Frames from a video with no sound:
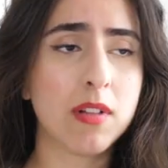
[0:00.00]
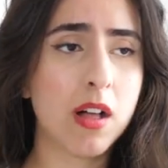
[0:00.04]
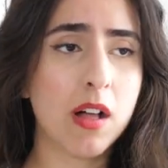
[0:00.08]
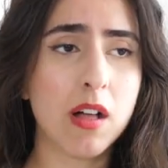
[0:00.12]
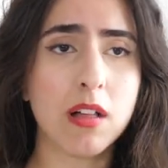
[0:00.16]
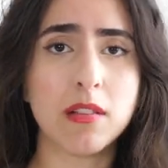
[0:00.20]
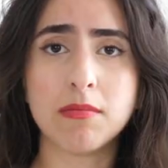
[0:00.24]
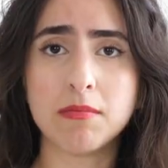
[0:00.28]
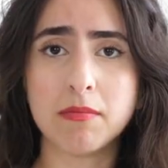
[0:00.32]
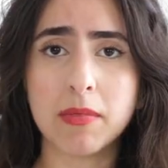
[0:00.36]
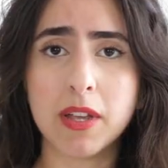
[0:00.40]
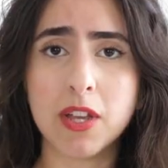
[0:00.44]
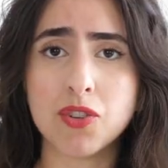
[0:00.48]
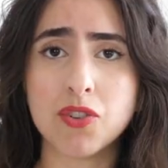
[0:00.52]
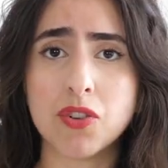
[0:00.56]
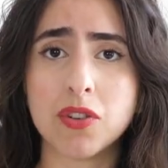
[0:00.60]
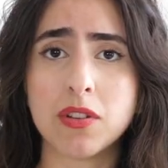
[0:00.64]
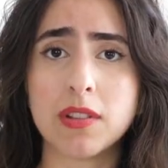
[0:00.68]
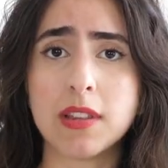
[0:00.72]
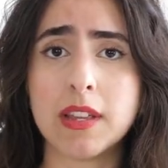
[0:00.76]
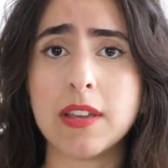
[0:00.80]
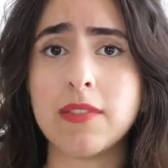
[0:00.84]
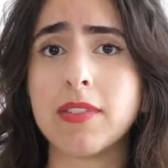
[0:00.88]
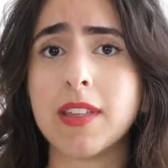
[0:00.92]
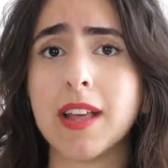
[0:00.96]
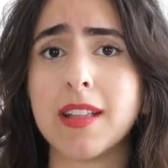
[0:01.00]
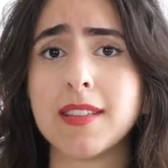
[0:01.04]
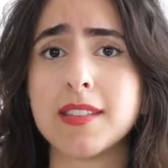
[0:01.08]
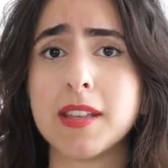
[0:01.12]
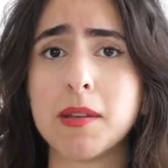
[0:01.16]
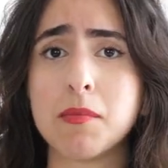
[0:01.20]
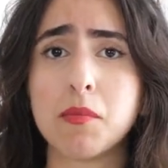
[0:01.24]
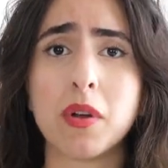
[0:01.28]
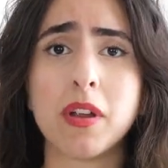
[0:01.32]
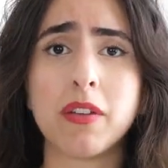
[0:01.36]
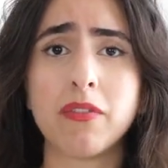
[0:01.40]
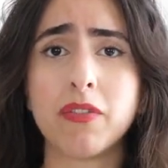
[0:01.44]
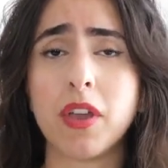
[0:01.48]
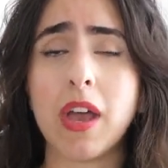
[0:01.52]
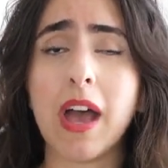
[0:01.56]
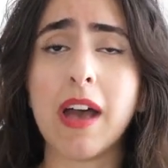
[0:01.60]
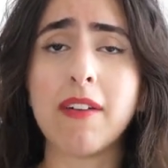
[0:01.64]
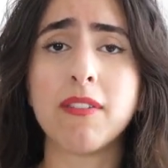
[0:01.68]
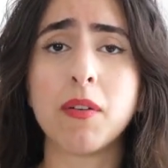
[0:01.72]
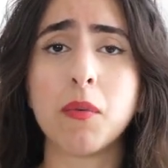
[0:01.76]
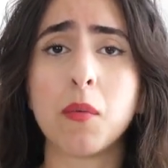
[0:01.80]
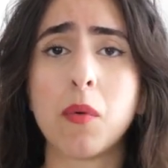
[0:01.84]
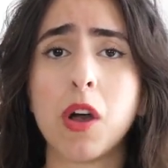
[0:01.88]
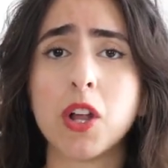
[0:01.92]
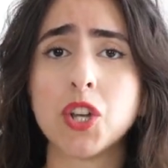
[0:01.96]
I'll make sure to leave that somewhere if you
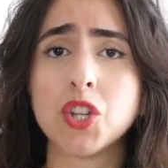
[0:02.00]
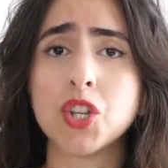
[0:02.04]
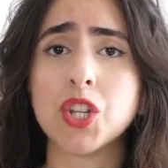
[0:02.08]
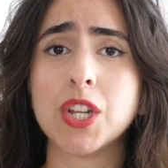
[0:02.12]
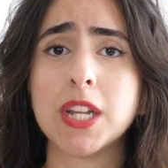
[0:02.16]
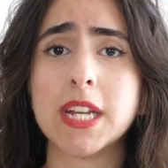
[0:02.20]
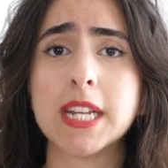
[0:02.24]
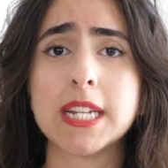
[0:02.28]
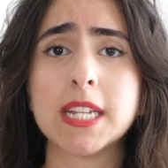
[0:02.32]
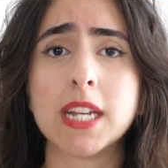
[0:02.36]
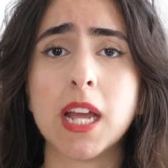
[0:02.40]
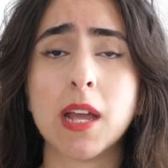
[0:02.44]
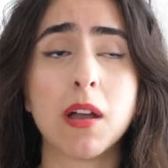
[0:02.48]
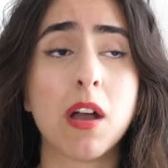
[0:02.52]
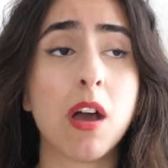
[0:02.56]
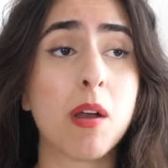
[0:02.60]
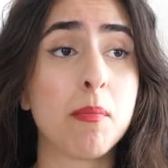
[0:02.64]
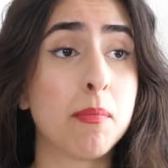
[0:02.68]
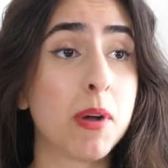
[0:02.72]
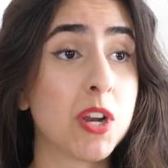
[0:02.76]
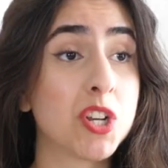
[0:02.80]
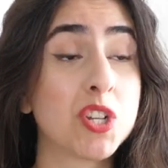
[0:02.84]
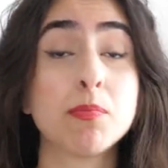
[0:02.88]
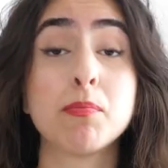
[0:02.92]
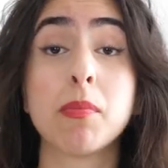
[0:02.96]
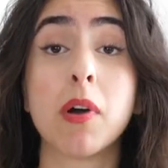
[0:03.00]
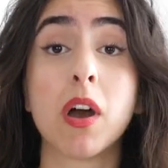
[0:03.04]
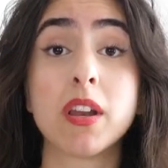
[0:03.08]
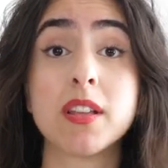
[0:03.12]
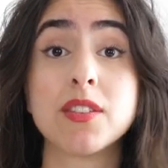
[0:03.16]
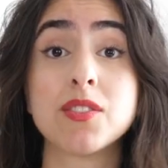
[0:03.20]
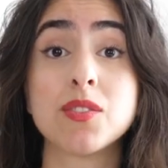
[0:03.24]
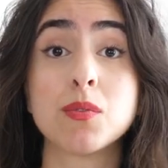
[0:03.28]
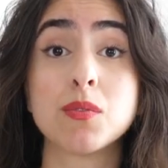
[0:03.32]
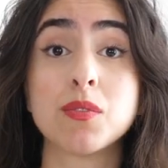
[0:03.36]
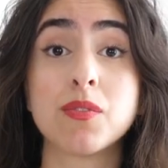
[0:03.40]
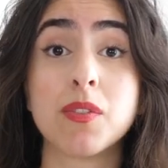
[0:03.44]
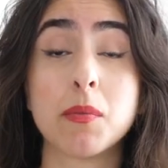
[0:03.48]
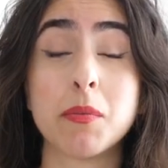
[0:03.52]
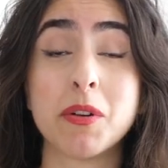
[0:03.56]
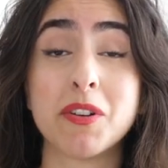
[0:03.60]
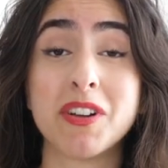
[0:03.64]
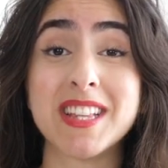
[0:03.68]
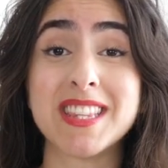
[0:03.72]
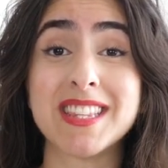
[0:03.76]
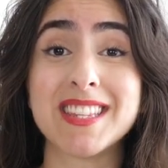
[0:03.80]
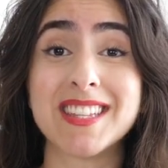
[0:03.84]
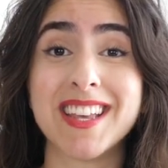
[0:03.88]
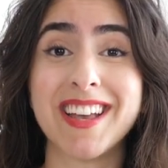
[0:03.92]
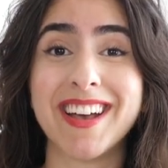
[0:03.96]
haven't watched it. I got a bunch of bodysuits from
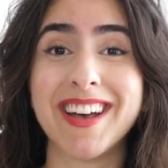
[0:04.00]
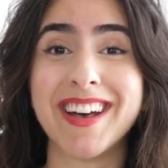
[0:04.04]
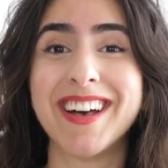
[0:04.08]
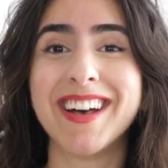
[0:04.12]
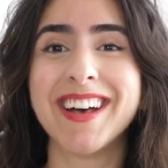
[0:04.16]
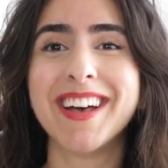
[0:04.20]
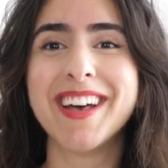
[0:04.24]
Aritzia.